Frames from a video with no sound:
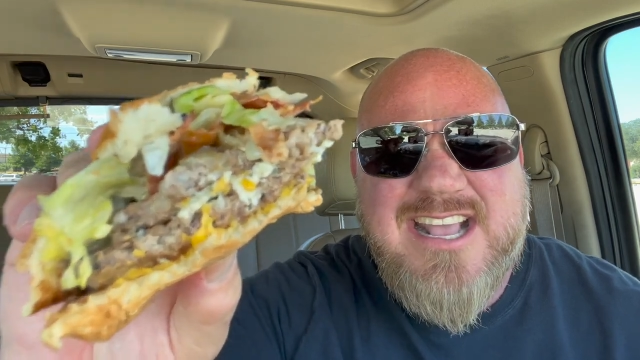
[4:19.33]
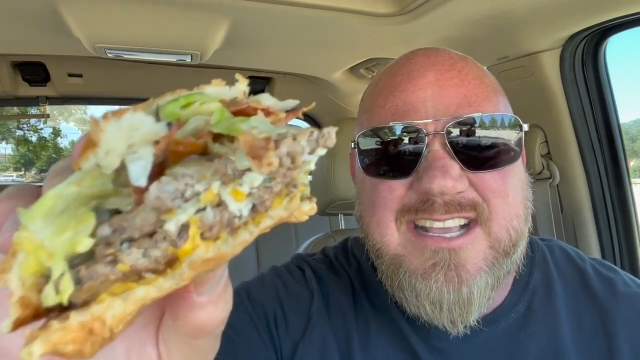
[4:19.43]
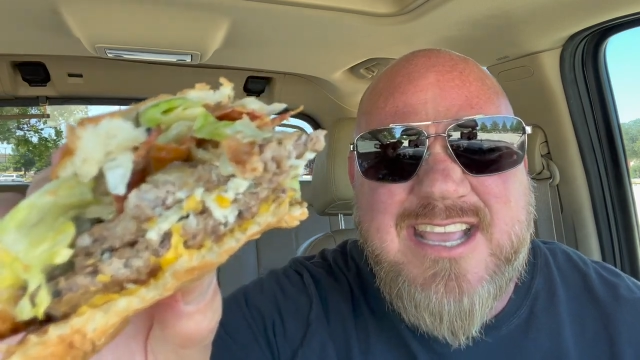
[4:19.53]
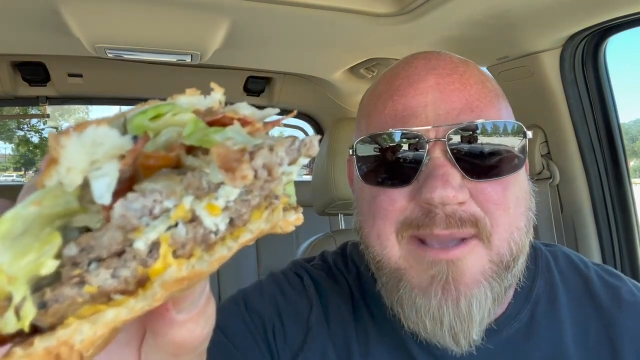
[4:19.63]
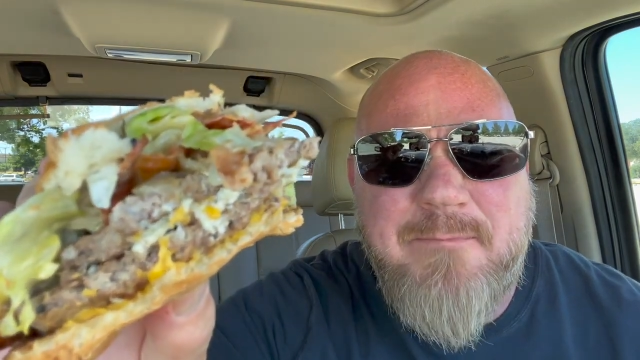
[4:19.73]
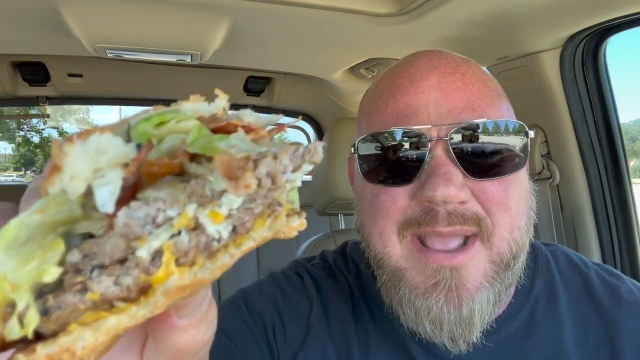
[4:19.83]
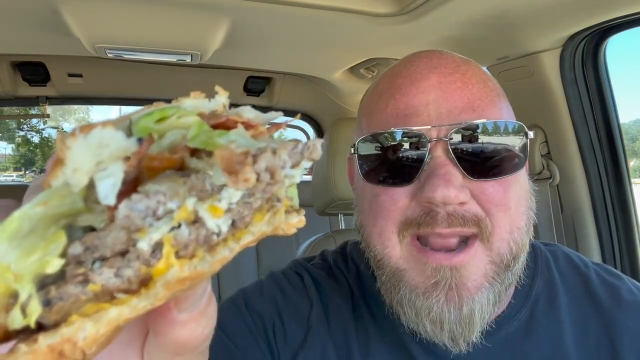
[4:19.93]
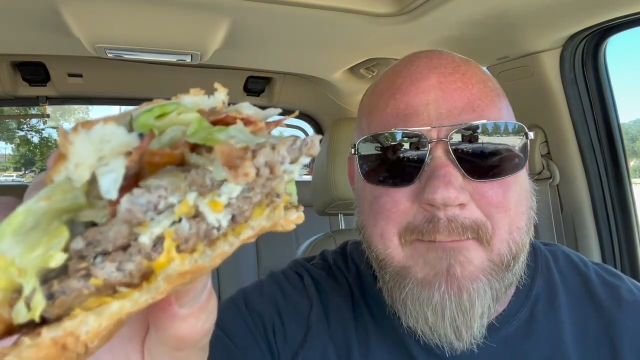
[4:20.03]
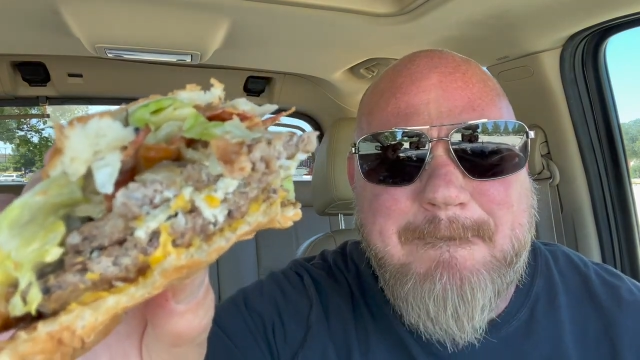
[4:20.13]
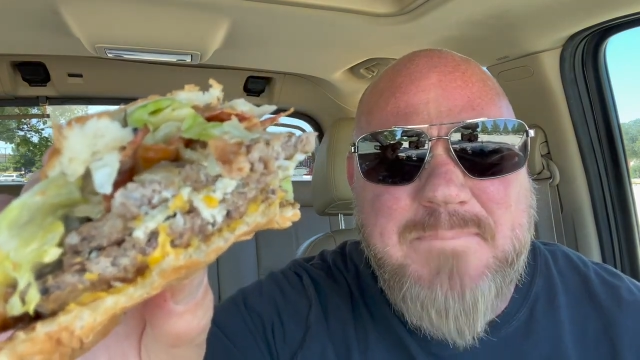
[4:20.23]
keep
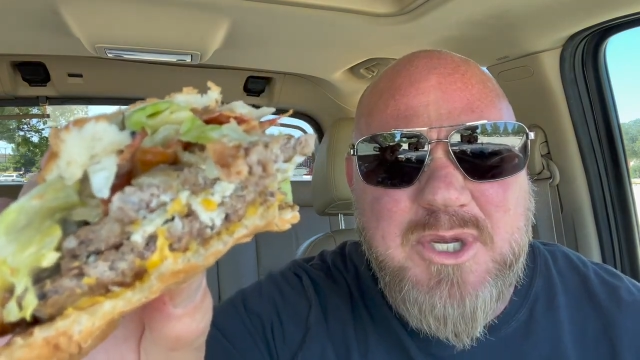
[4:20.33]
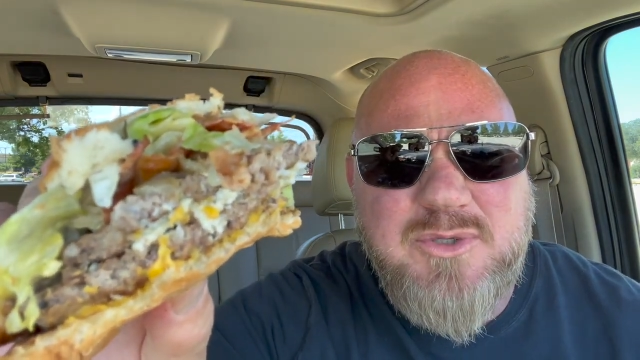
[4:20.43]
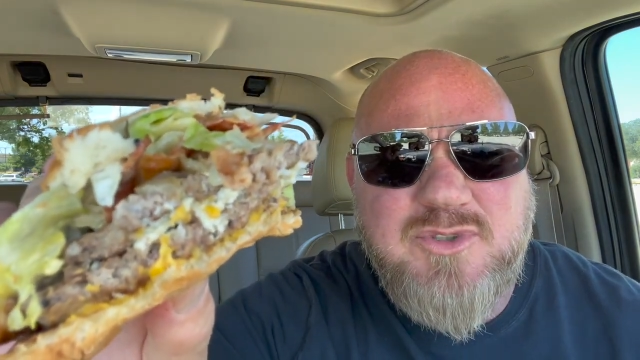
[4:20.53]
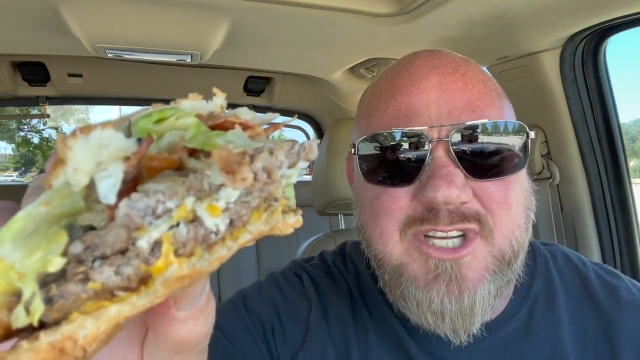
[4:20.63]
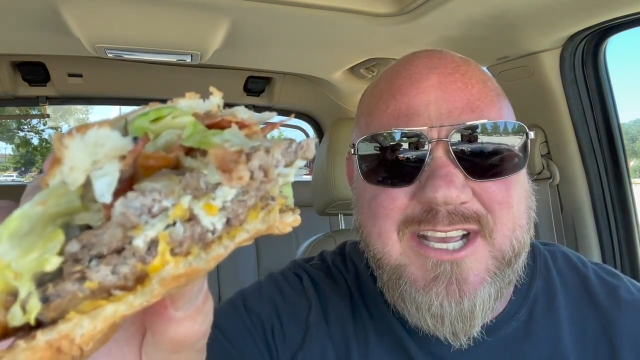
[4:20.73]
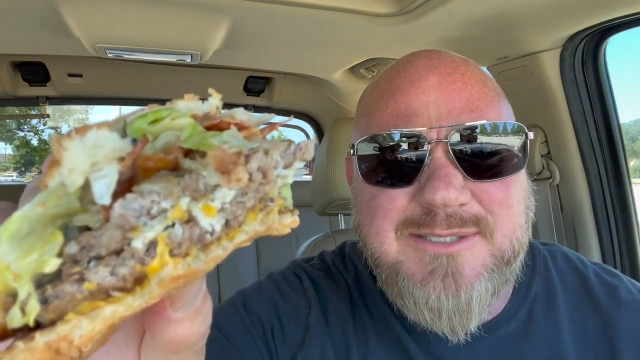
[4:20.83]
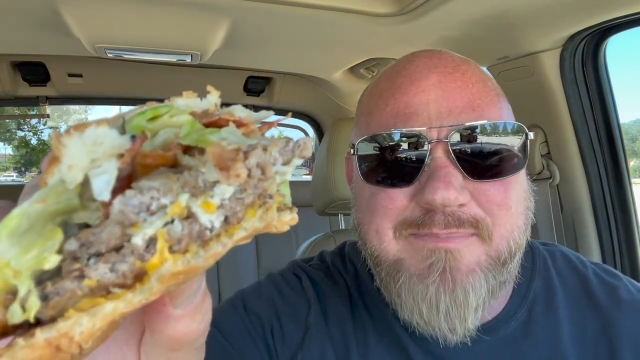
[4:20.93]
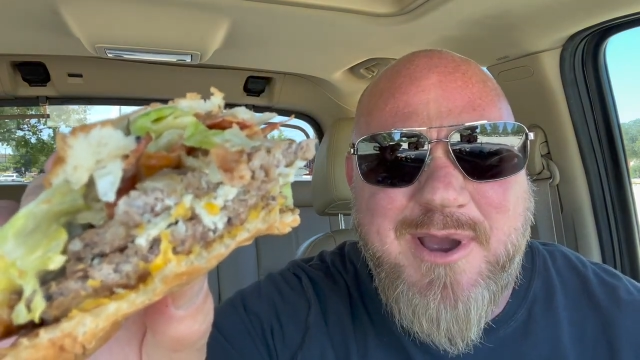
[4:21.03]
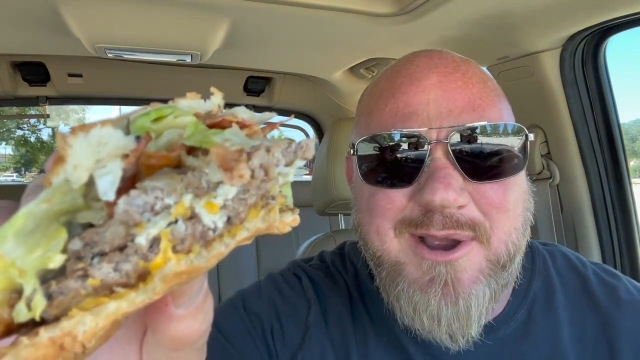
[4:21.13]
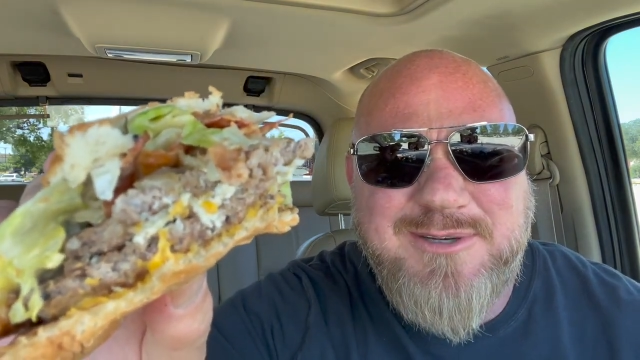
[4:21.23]
eating blue
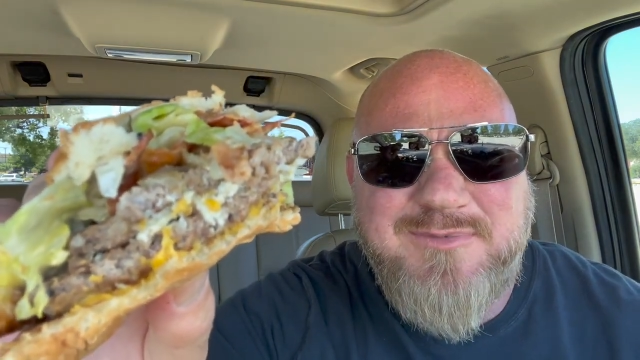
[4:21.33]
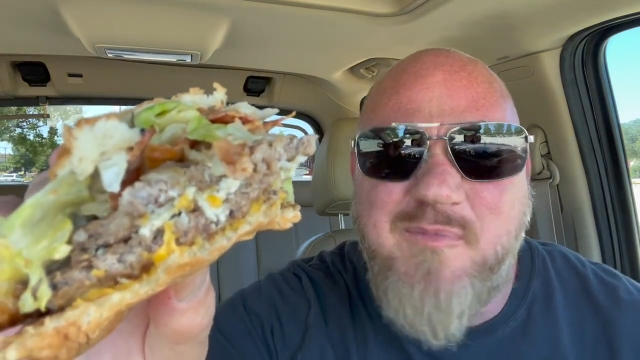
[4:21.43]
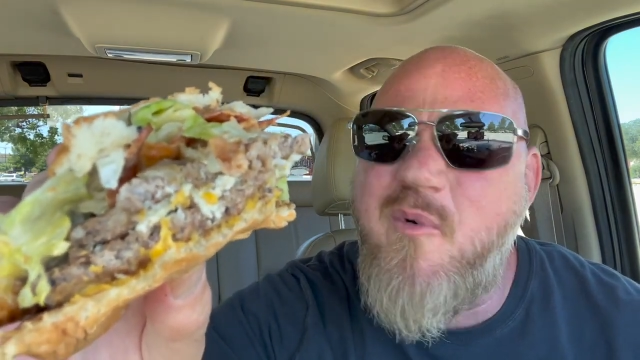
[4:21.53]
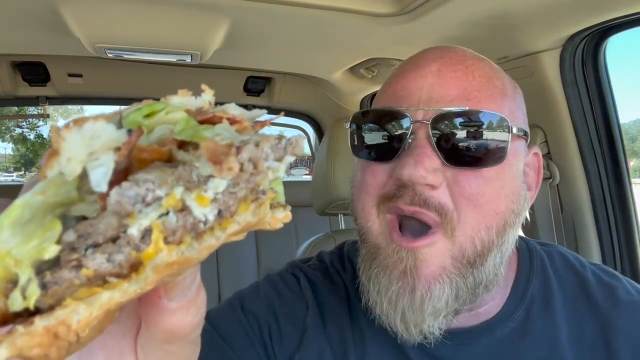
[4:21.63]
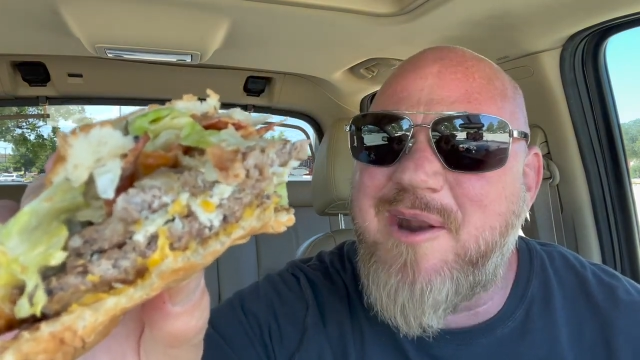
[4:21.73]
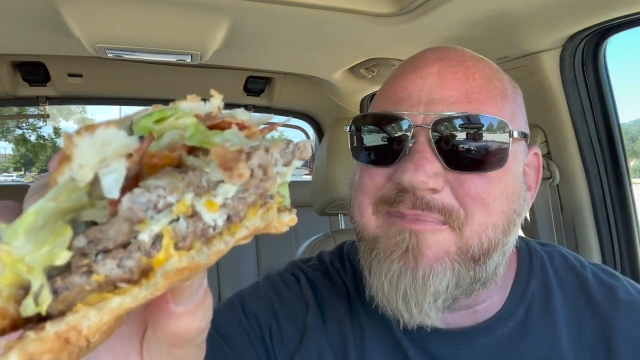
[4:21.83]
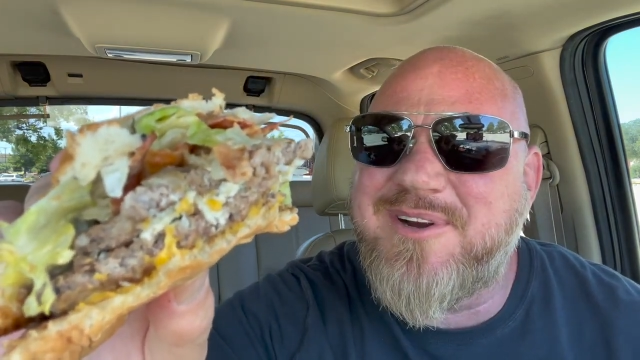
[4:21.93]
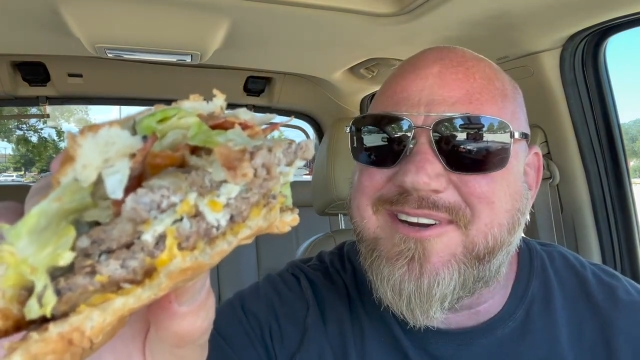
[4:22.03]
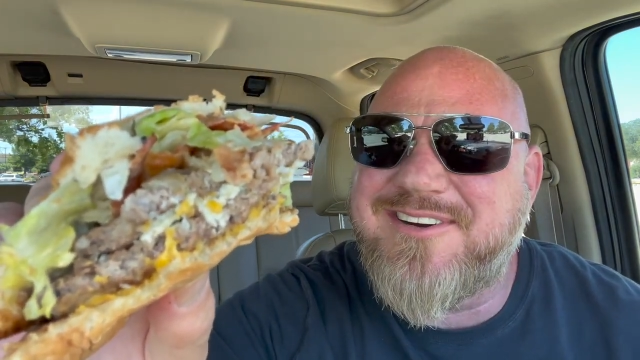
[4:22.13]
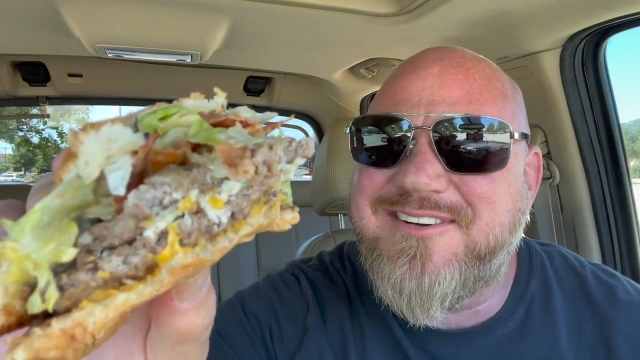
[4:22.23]
cheeseburgers from
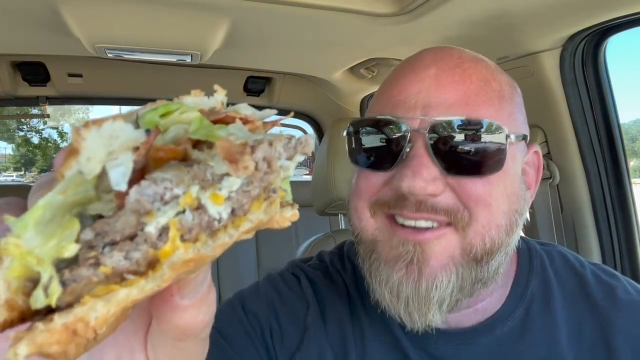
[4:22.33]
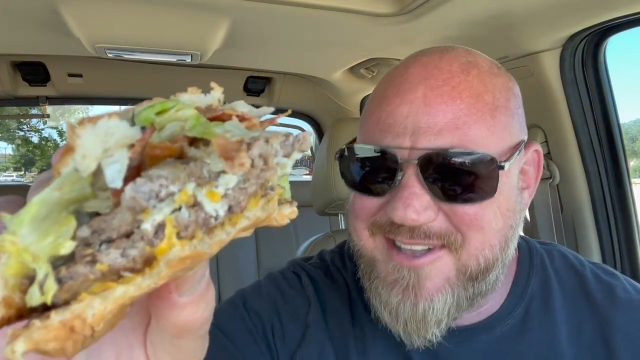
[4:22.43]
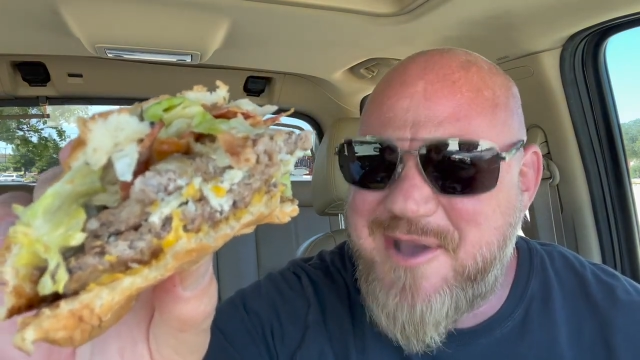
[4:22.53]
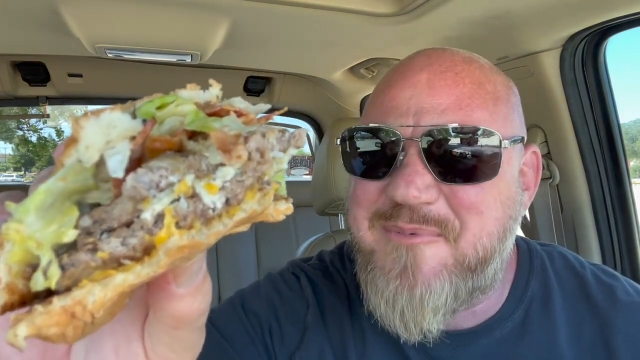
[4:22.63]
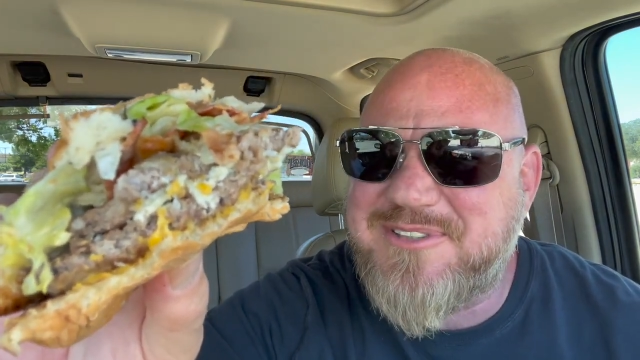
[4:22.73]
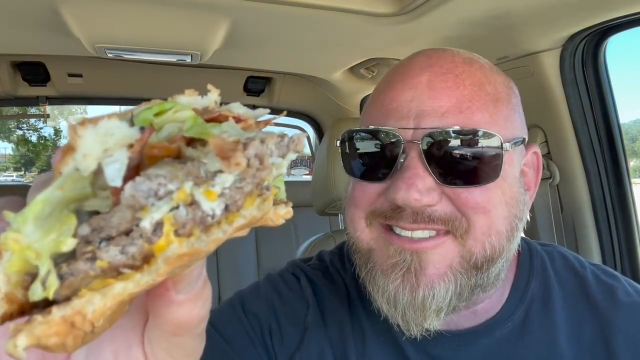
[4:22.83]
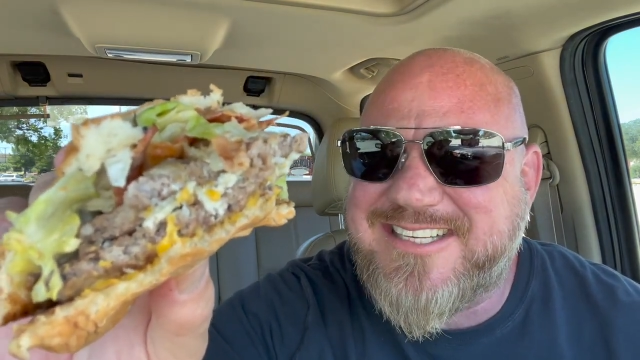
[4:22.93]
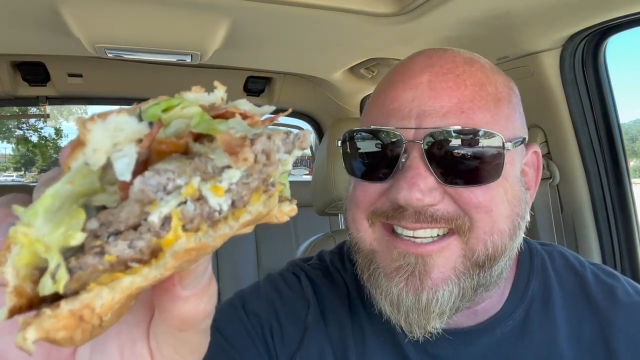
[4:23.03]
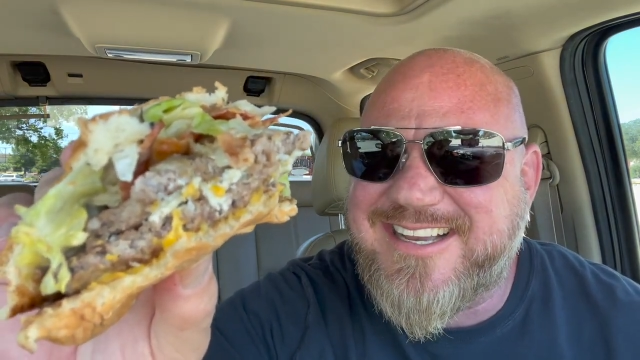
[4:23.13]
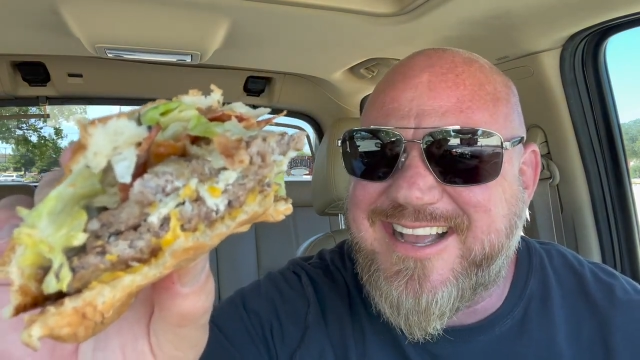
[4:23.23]
Whataburger, and we'll
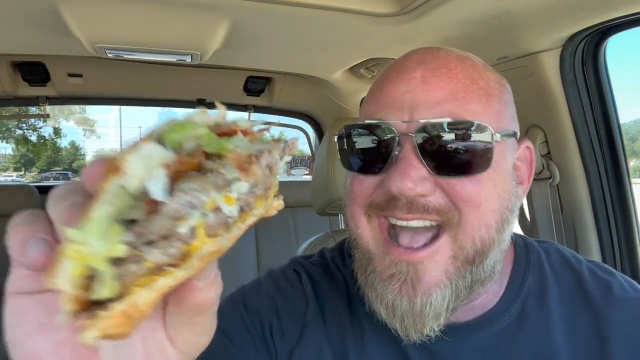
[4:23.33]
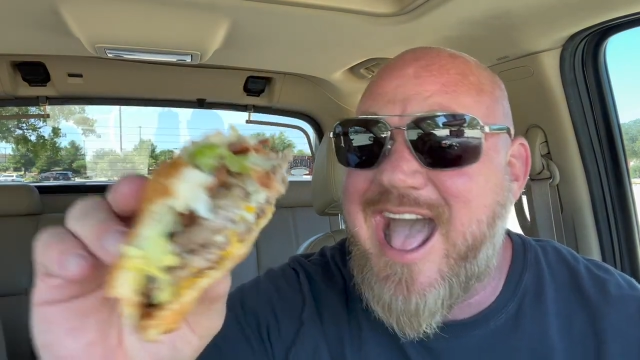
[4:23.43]
see you.